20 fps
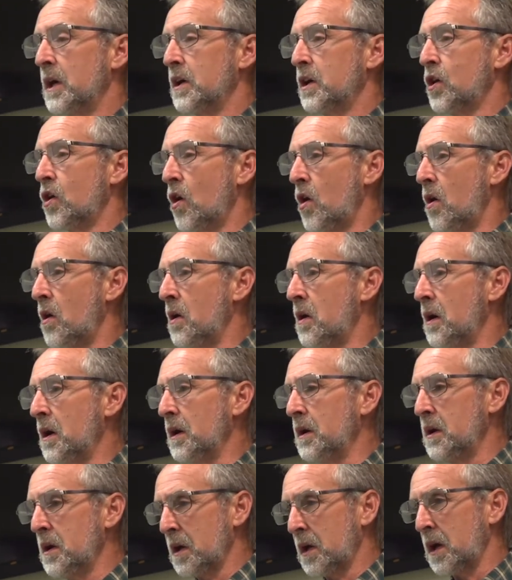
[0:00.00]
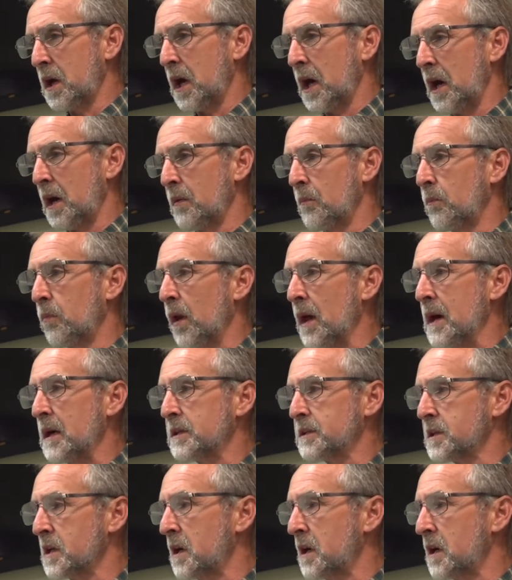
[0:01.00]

God can bless